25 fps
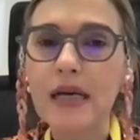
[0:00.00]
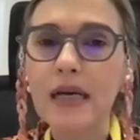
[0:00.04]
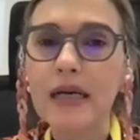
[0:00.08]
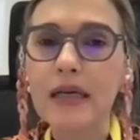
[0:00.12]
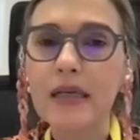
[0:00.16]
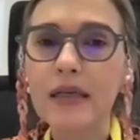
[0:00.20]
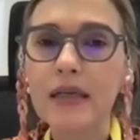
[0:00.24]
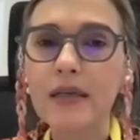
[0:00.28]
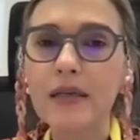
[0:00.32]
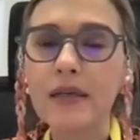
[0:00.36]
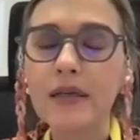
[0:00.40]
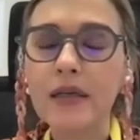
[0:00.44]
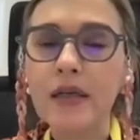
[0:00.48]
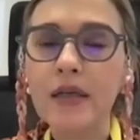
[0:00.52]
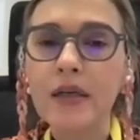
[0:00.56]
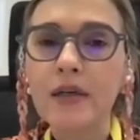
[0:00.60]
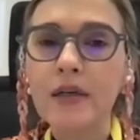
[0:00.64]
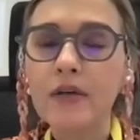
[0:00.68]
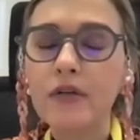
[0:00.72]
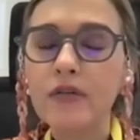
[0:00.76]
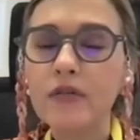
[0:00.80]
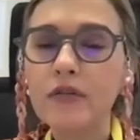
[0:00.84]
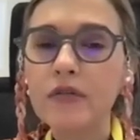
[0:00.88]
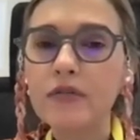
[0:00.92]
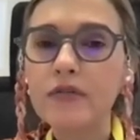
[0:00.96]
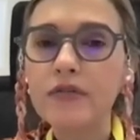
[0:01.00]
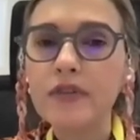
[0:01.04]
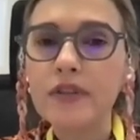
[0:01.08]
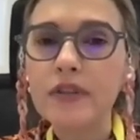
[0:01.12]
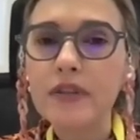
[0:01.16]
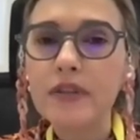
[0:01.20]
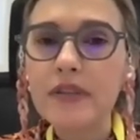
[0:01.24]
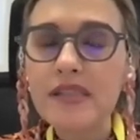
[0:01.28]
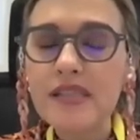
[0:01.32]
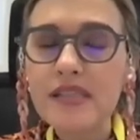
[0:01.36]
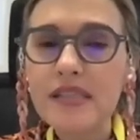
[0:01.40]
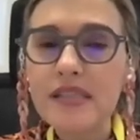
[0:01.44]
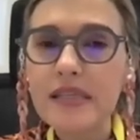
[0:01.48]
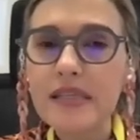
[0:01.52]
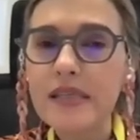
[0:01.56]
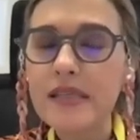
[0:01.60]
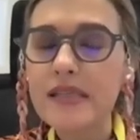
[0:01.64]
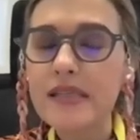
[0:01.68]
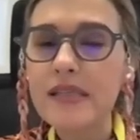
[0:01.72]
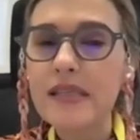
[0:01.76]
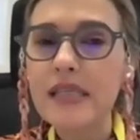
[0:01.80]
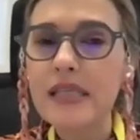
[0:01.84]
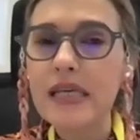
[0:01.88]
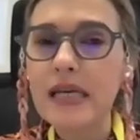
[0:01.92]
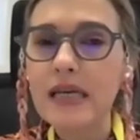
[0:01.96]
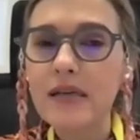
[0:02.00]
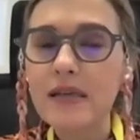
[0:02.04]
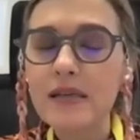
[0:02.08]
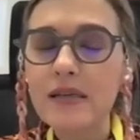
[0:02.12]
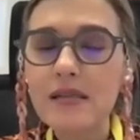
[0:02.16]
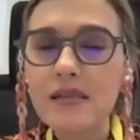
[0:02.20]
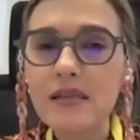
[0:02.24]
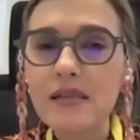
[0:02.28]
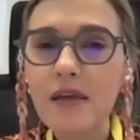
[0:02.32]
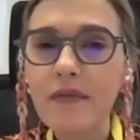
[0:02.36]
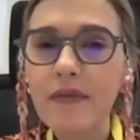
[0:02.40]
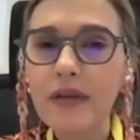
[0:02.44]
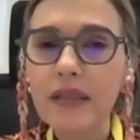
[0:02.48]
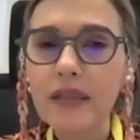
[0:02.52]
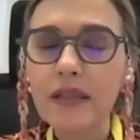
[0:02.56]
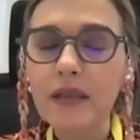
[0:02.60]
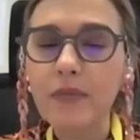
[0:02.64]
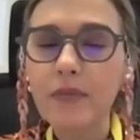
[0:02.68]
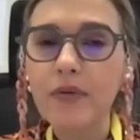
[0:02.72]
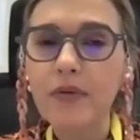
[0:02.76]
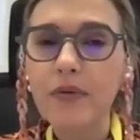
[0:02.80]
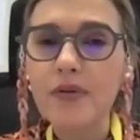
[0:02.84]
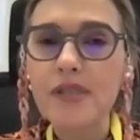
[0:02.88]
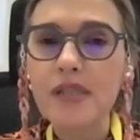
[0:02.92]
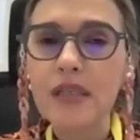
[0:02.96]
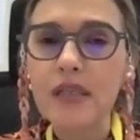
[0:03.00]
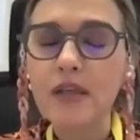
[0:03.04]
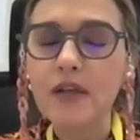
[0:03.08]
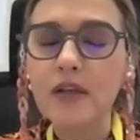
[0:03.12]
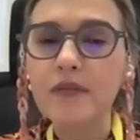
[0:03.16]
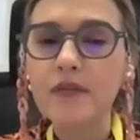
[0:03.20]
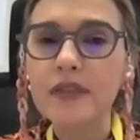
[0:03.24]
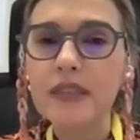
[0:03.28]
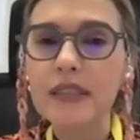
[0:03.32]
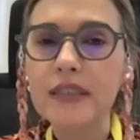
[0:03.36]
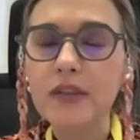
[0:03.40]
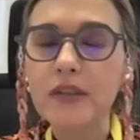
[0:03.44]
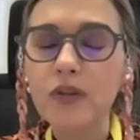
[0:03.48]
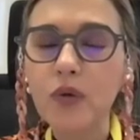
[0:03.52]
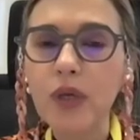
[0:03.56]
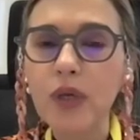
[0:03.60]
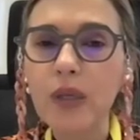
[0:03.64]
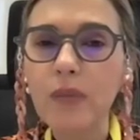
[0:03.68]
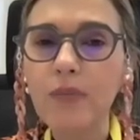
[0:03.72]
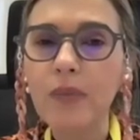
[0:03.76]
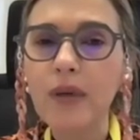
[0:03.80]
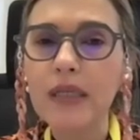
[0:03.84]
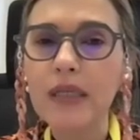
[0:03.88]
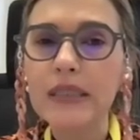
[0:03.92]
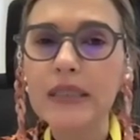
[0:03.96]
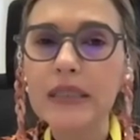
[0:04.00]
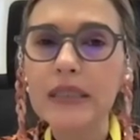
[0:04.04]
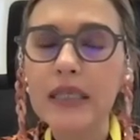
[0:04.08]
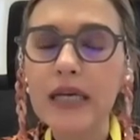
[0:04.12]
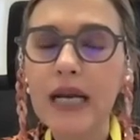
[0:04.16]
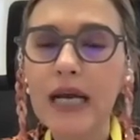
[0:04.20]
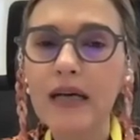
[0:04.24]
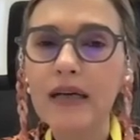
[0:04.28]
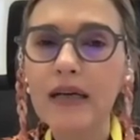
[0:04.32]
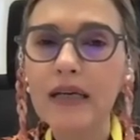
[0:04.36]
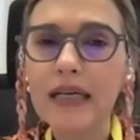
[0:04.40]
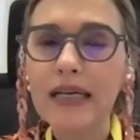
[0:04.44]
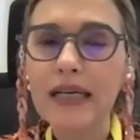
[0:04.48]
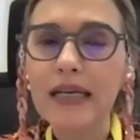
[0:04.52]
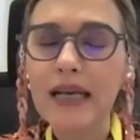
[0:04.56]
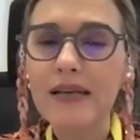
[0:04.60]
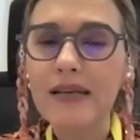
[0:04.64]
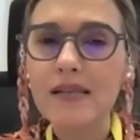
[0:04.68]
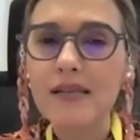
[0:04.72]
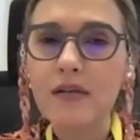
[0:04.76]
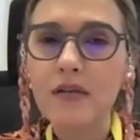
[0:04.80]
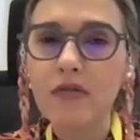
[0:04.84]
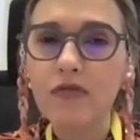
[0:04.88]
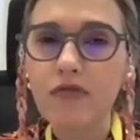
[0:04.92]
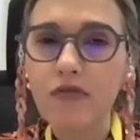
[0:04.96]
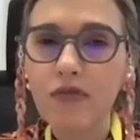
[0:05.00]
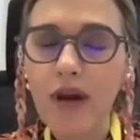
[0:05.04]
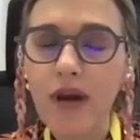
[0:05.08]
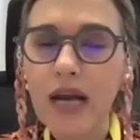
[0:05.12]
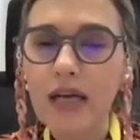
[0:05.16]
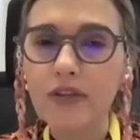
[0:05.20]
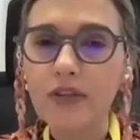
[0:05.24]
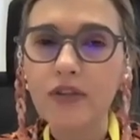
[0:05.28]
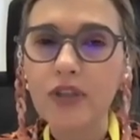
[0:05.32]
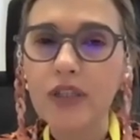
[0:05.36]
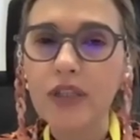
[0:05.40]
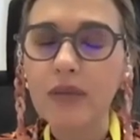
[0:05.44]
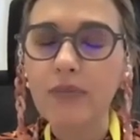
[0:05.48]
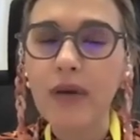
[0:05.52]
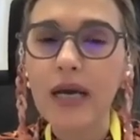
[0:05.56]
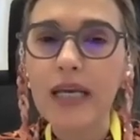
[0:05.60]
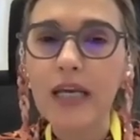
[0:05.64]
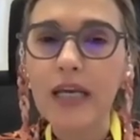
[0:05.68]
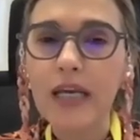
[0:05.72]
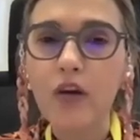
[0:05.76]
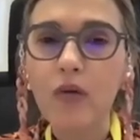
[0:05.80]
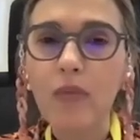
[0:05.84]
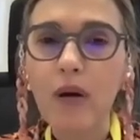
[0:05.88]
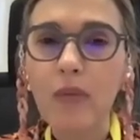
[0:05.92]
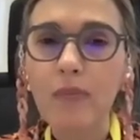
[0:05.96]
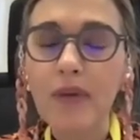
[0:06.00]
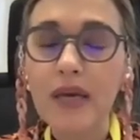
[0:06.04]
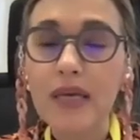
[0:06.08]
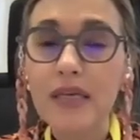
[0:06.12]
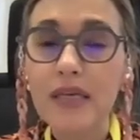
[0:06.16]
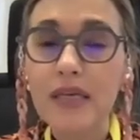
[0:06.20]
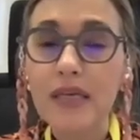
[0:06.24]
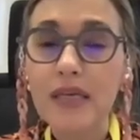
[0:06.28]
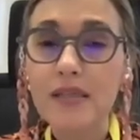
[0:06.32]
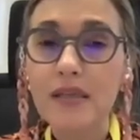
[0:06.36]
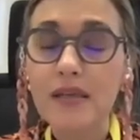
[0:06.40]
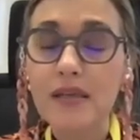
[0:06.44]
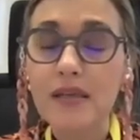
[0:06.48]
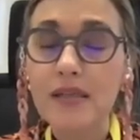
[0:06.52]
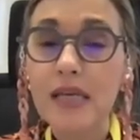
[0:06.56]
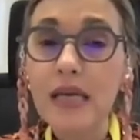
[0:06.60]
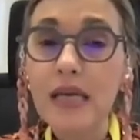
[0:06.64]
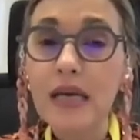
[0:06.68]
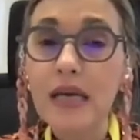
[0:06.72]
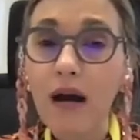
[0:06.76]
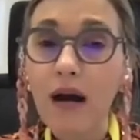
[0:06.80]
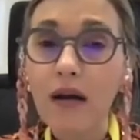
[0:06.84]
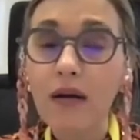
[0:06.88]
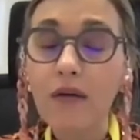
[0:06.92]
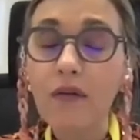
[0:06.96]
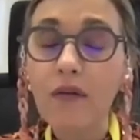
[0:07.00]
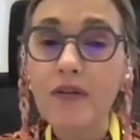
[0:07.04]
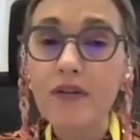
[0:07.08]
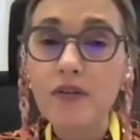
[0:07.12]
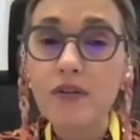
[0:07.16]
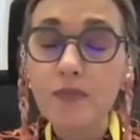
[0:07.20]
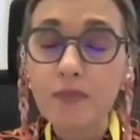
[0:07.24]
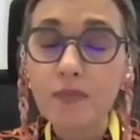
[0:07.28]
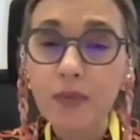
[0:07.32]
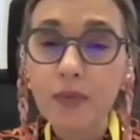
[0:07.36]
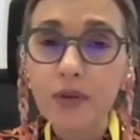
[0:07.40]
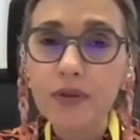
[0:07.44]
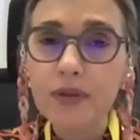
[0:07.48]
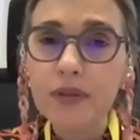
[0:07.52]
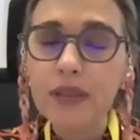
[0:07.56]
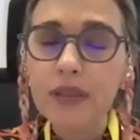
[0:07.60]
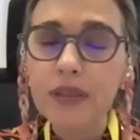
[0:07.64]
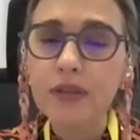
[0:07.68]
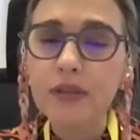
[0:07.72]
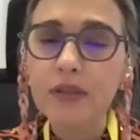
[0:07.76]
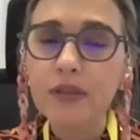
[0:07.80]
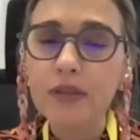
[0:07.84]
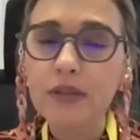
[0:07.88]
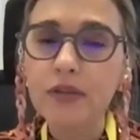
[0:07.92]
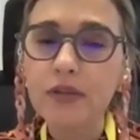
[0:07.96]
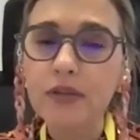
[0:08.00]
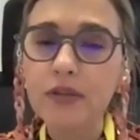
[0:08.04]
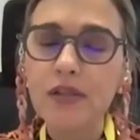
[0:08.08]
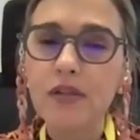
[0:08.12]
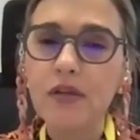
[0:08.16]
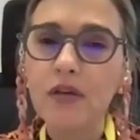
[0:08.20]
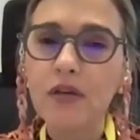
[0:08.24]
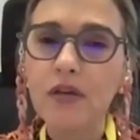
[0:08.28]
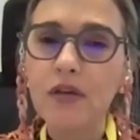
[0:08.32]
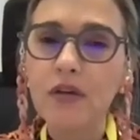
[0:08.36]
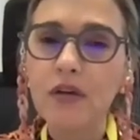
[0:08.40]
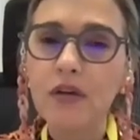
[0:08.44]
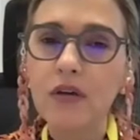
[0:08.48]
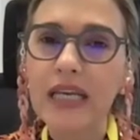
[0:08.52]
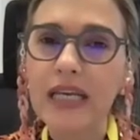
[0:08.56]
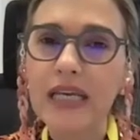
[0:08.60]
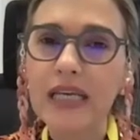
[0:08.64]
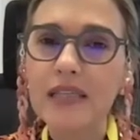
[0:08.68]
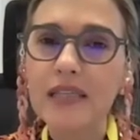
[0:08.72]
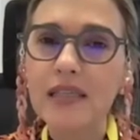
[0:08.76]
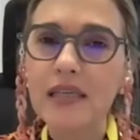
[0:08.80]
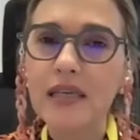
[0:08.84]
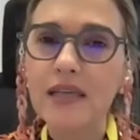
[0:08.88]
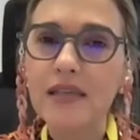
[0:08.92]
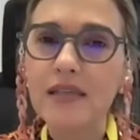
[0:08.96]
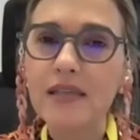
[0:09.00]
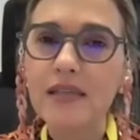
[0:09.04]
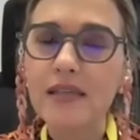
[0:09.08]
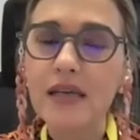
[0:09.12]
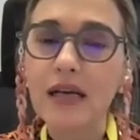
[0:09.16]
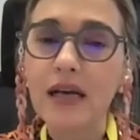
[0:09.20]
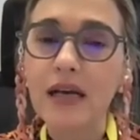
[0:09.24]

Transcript: and over 60 and 70% of the triple drug class refractory myeloma patients are responding to these novel agents.